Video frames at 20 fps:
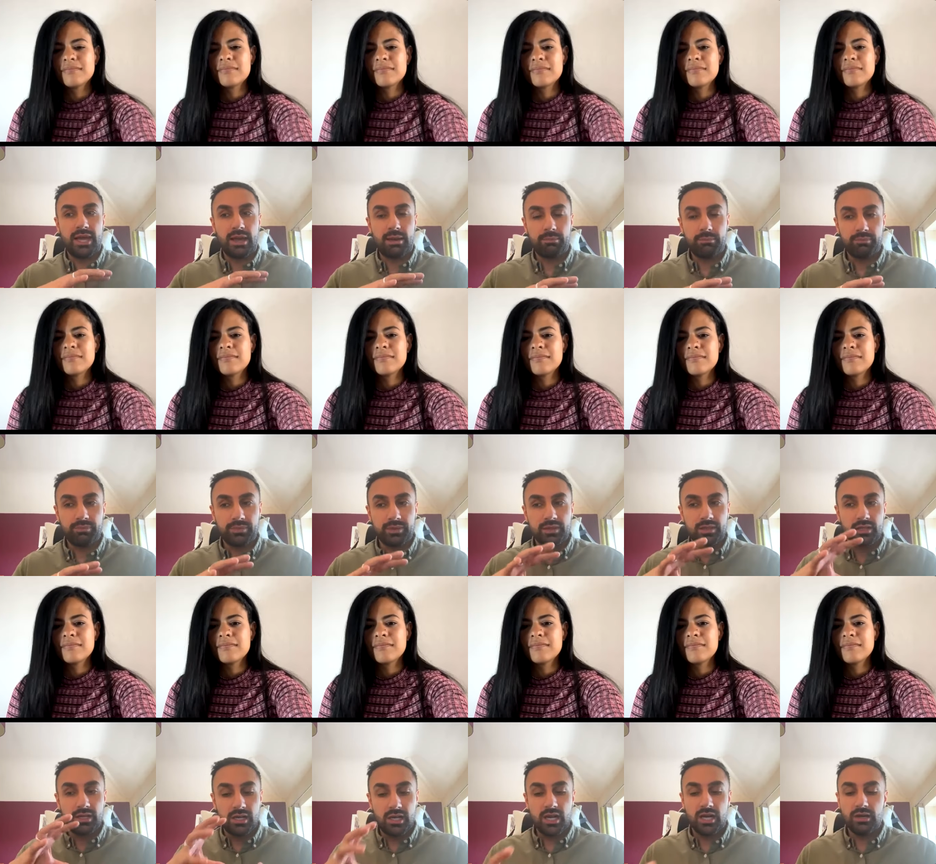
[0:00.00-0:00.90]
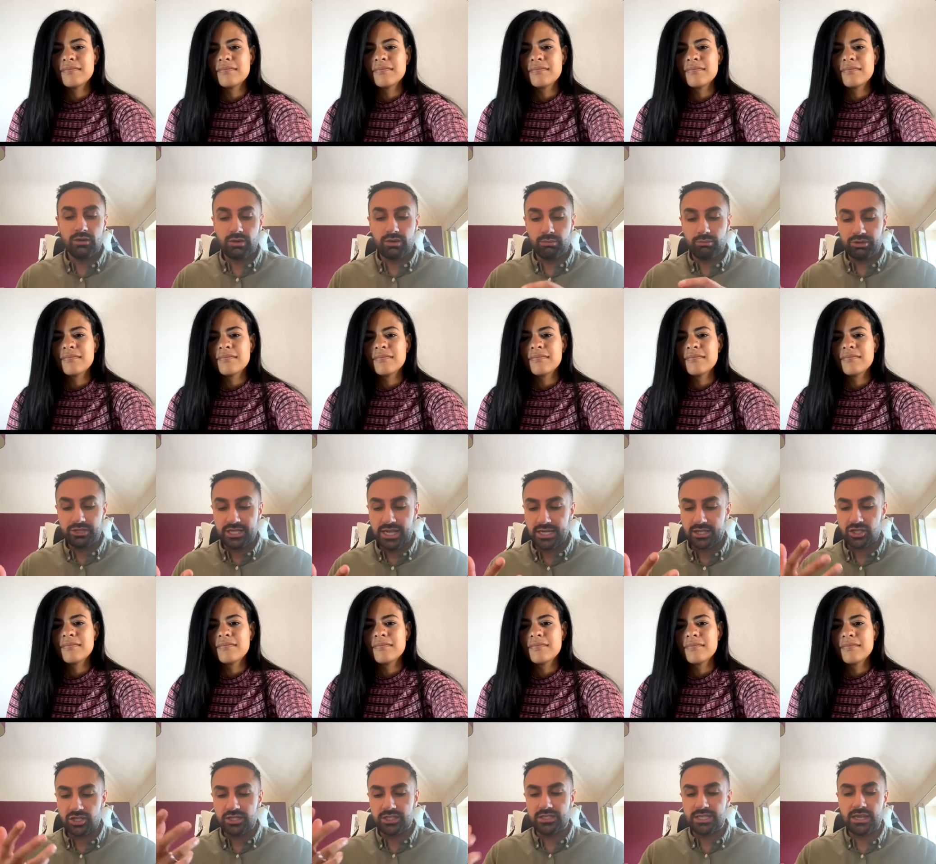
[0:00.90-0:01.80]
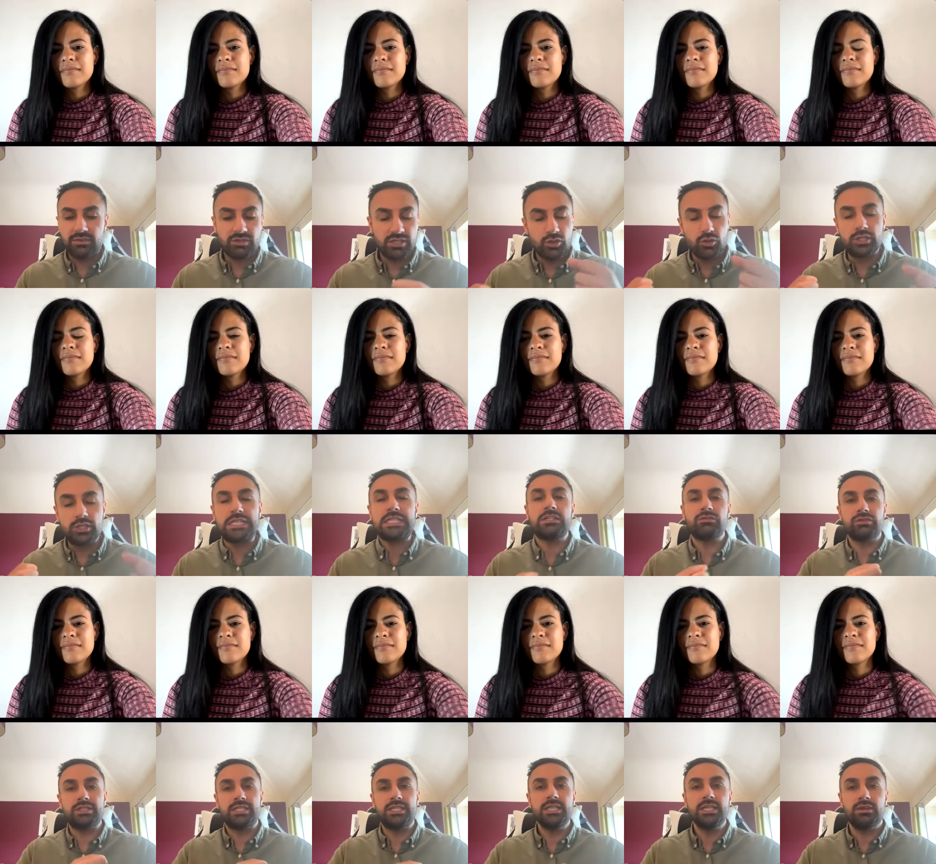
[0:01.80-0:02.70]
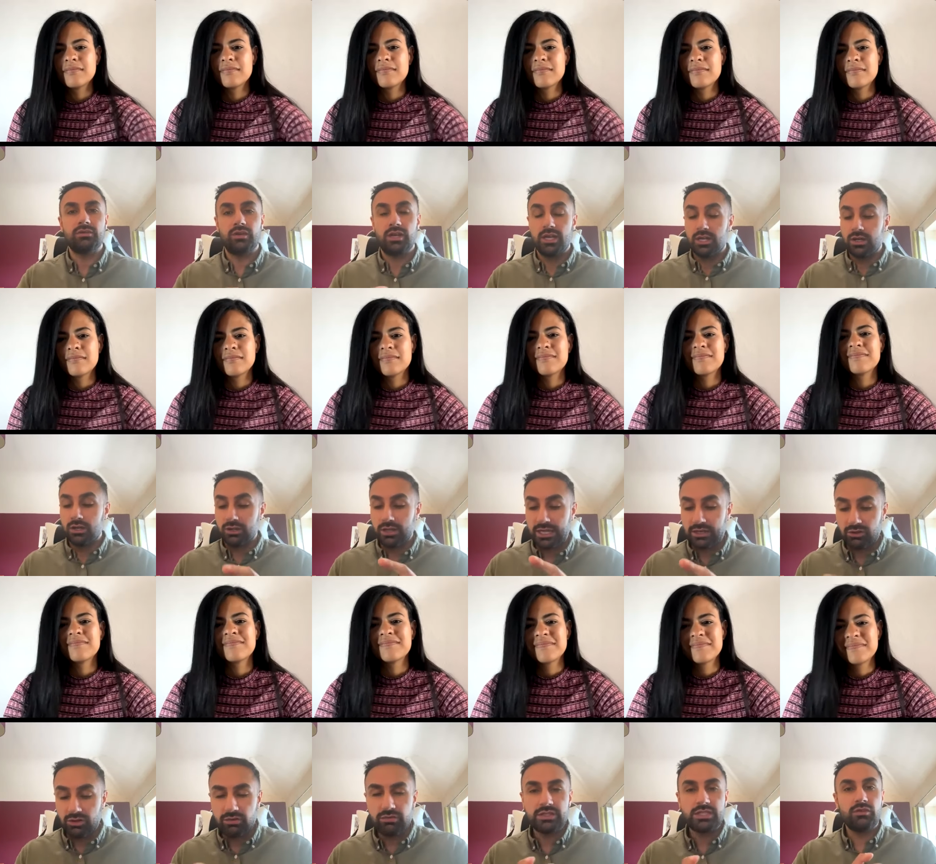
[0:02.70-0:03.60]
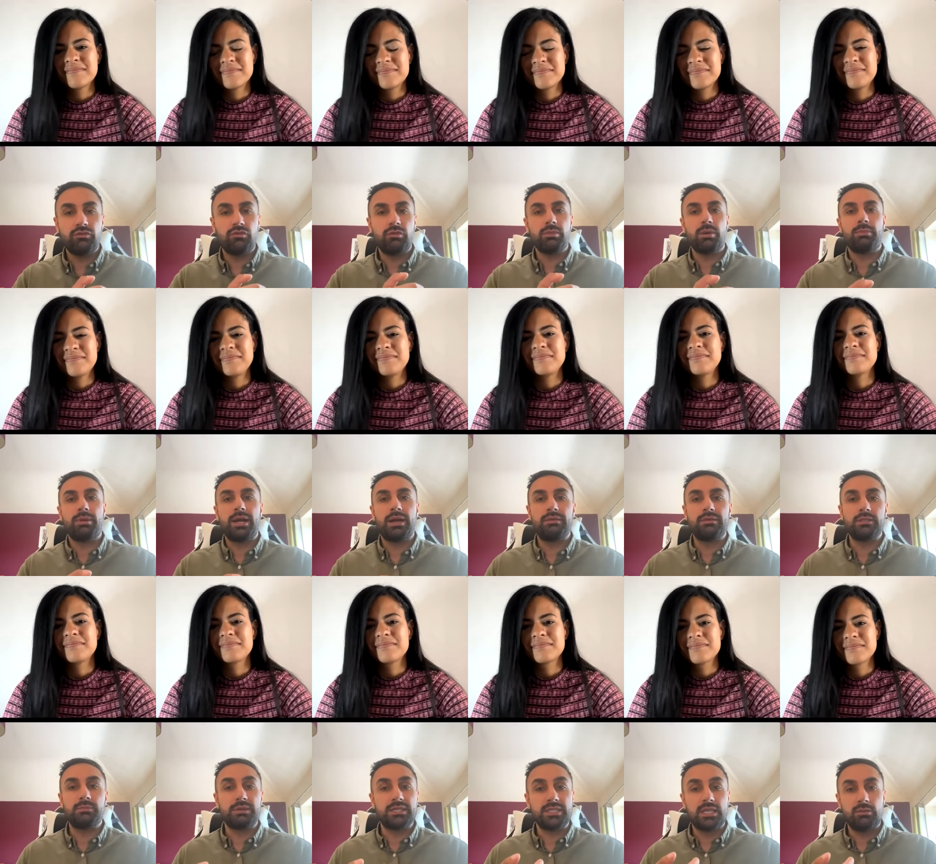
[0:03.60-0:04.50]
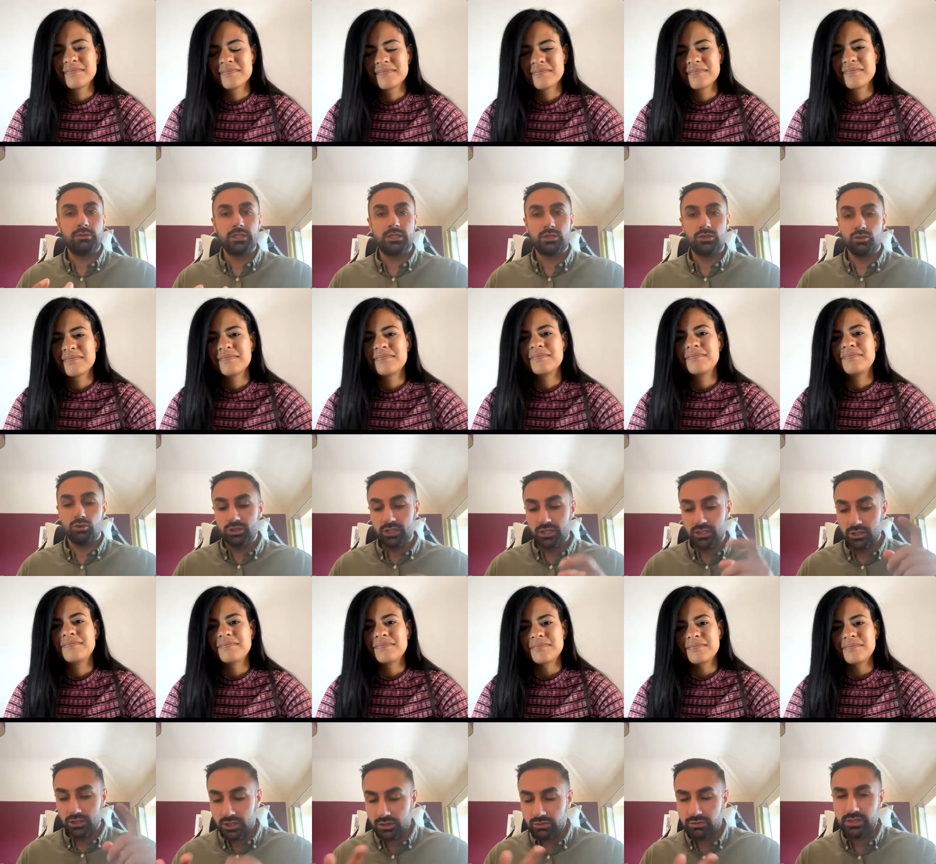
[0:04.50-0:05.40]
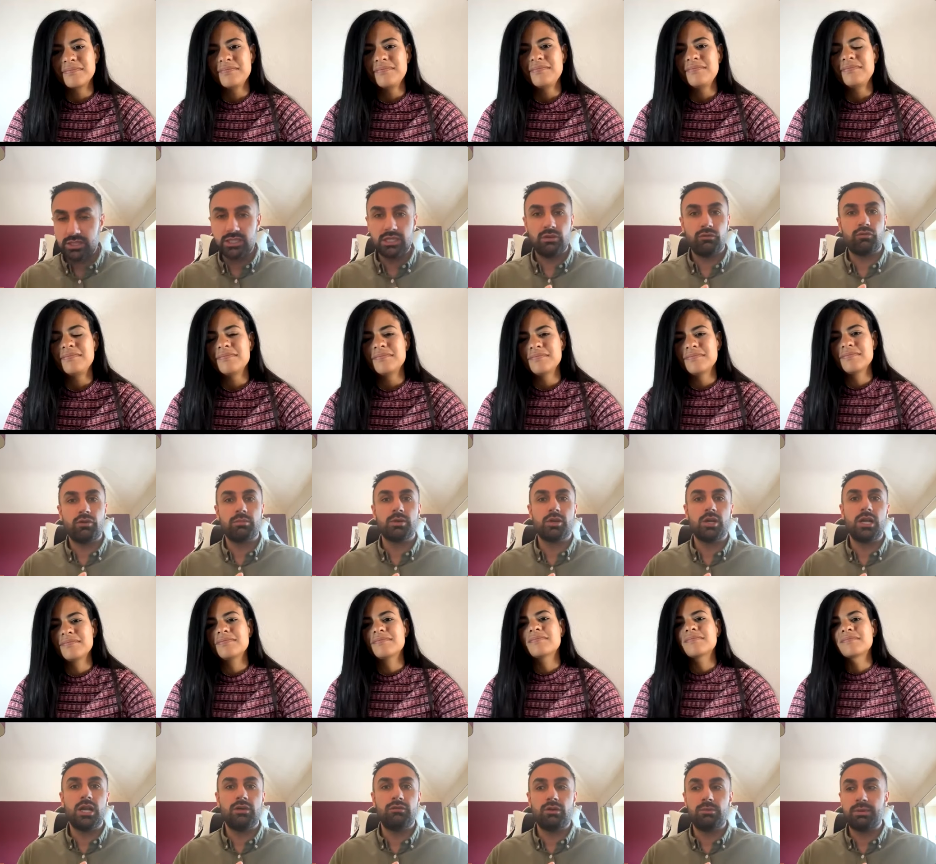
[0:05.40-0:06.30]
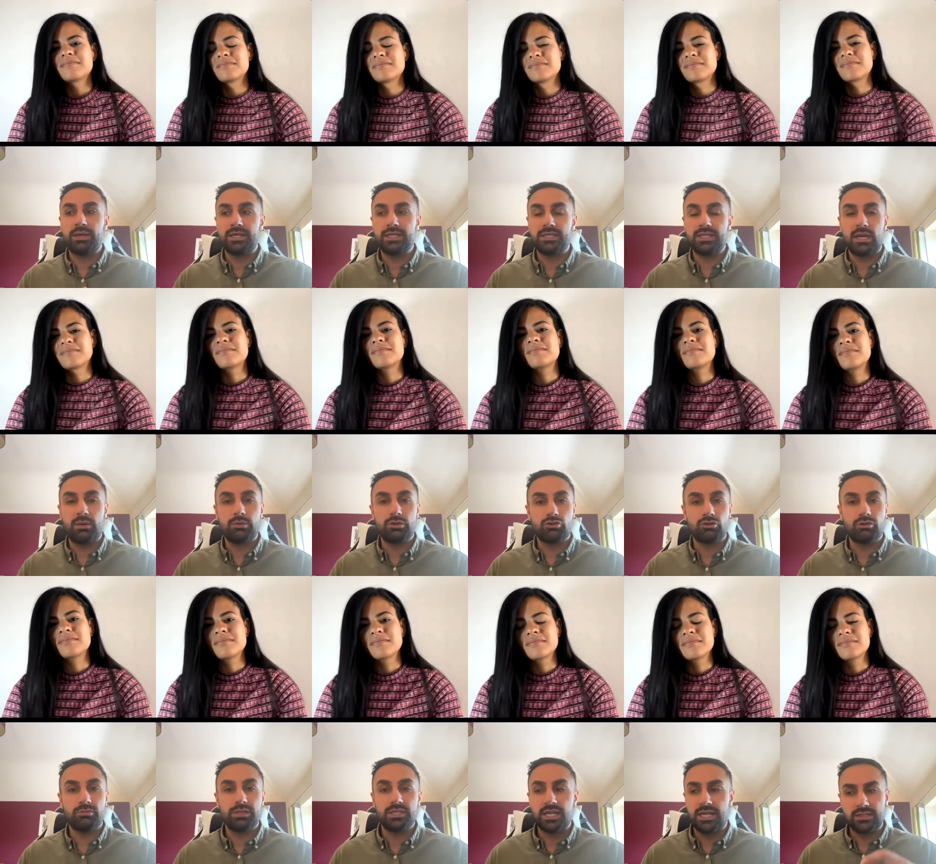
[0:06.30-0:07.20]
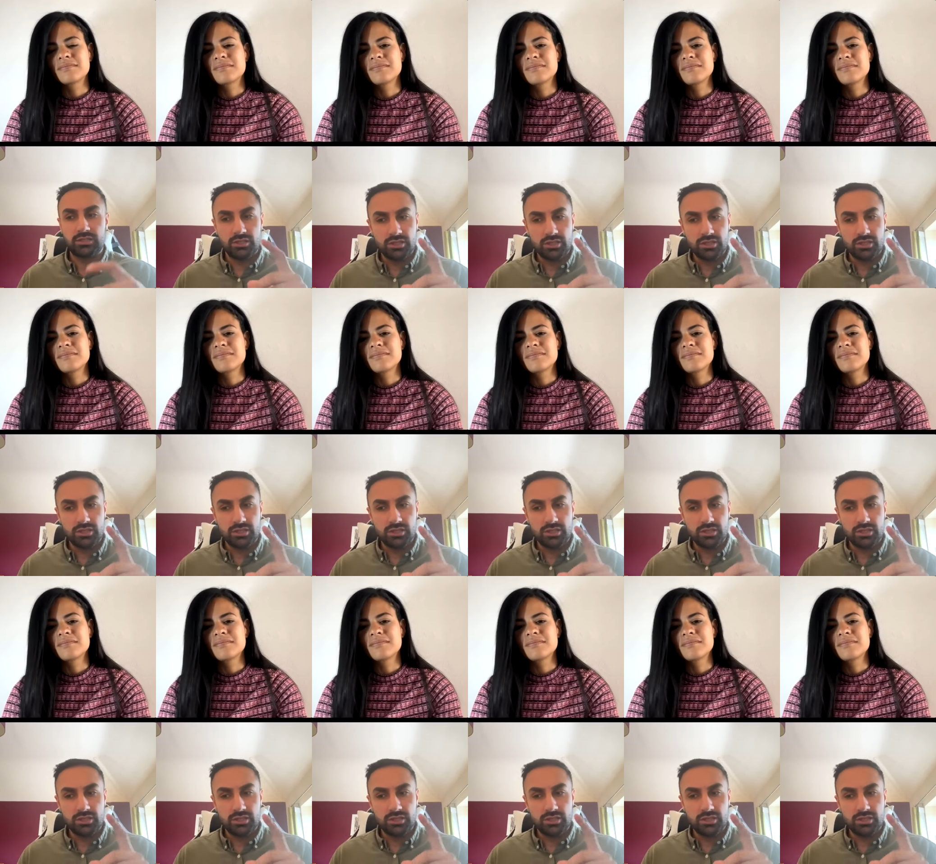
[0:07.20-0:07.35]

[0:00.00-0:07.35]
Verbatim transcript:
Speaker 1: that love and protection, safety you didn't receive, that you didn't receive from your parents because they were distorted. You didn't receive from your lover because they were traumatized.